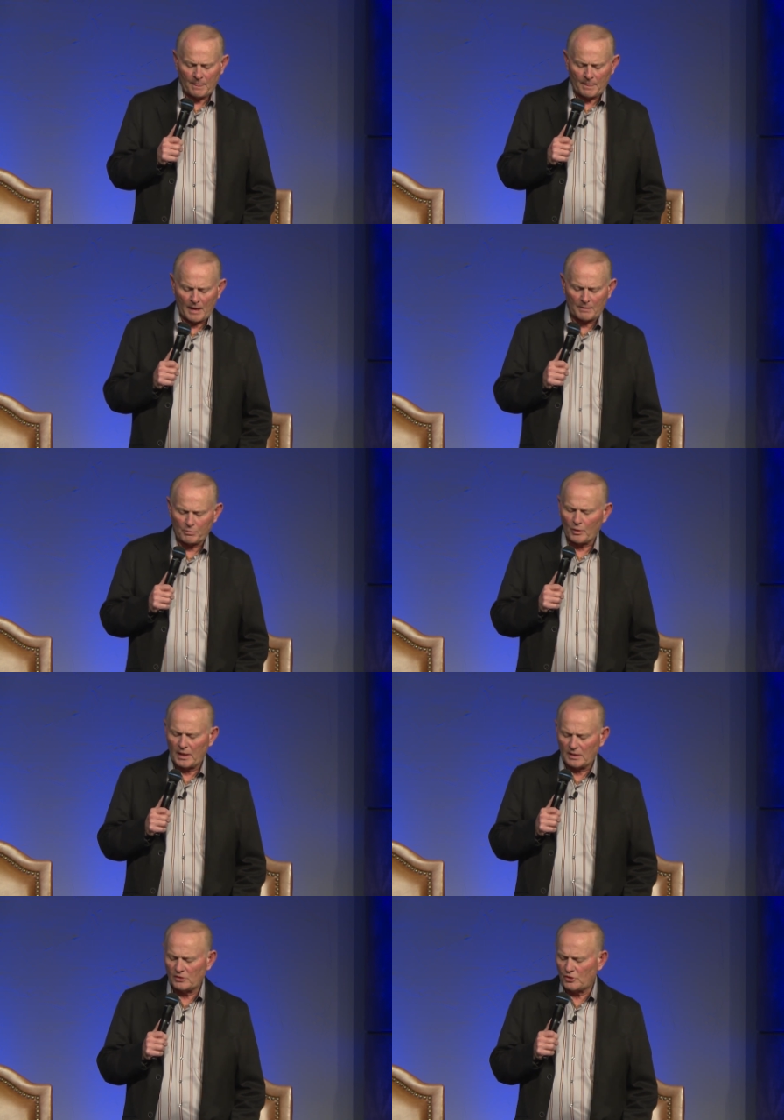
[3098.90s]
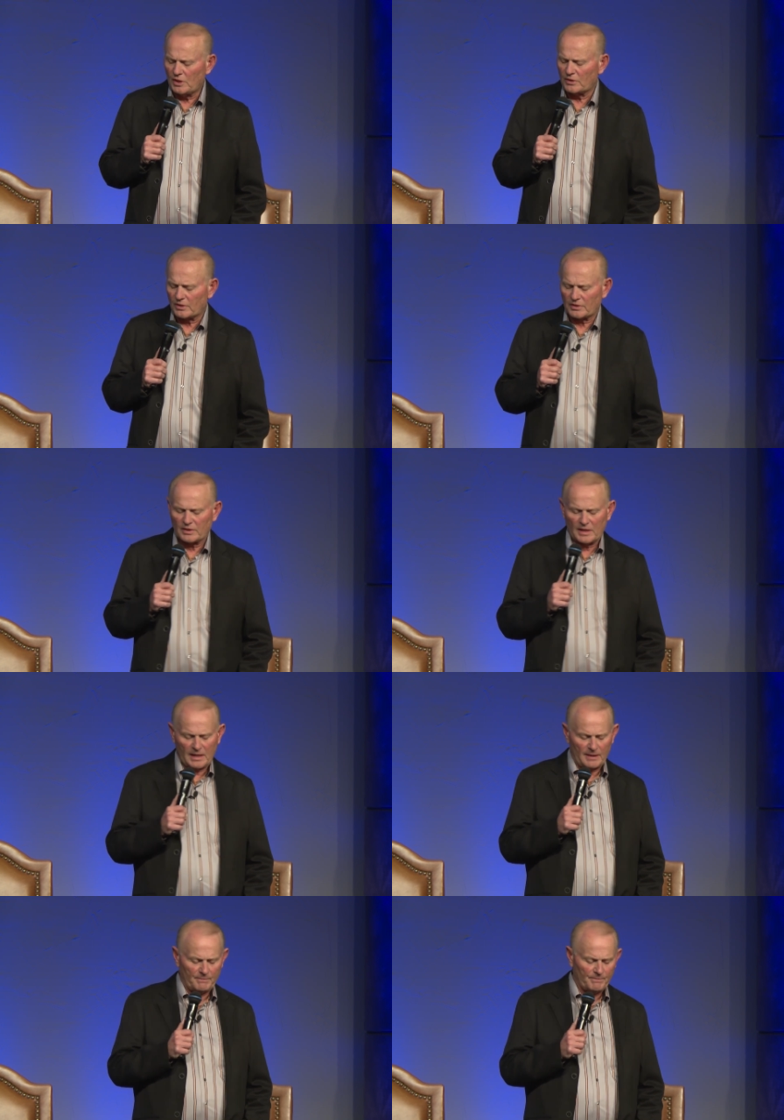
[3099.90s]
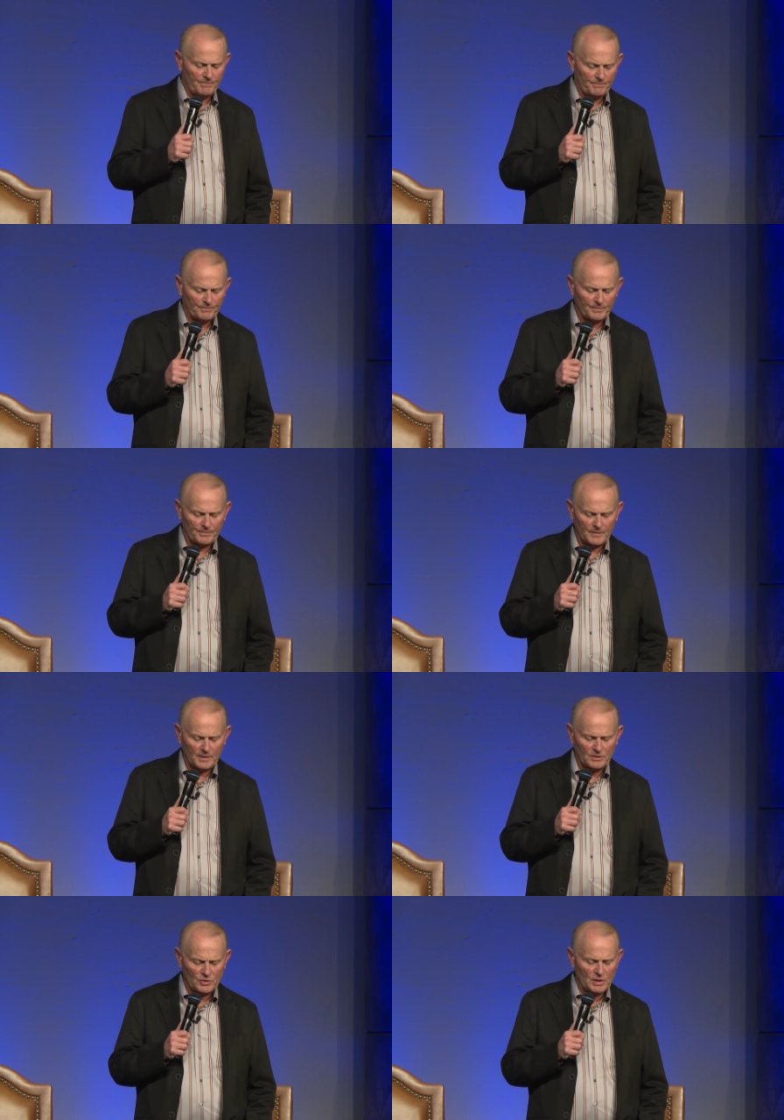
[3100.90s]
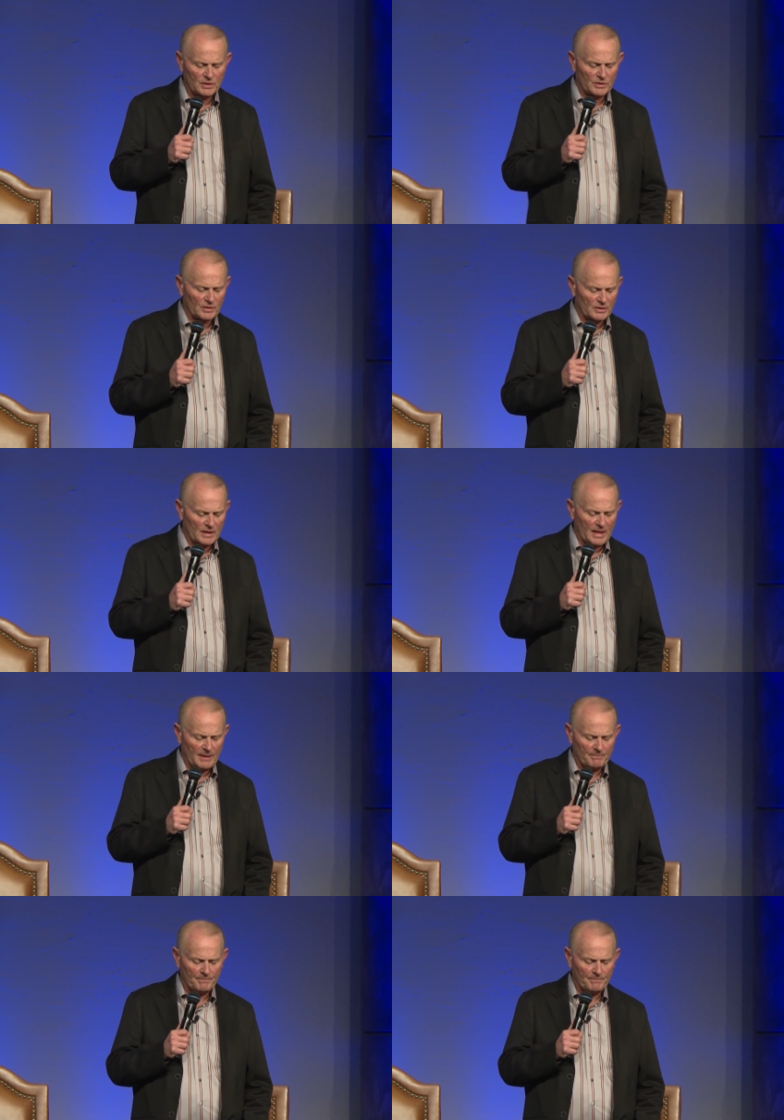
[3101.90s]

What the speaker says: I pray in Jesus' name. In Jesus' name.